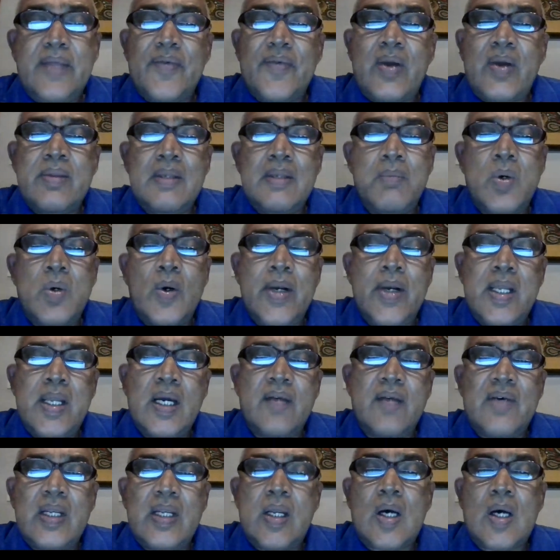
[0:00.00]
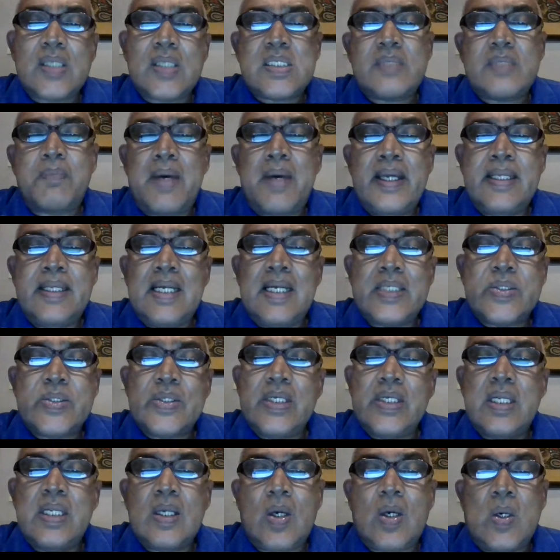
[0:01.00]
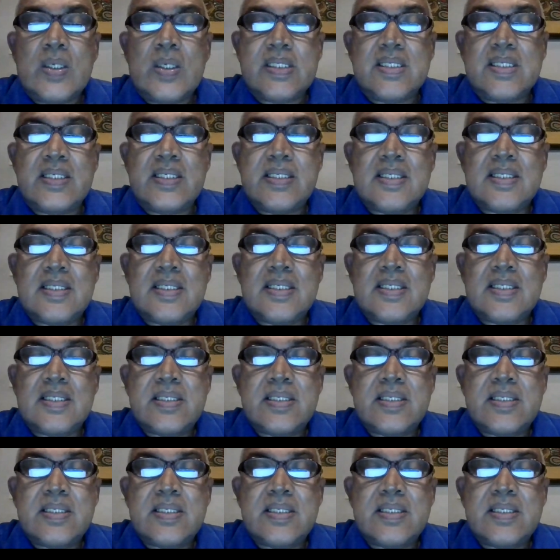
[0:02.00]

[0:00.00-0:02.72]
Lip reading: from the mourning of a loss by natural causes.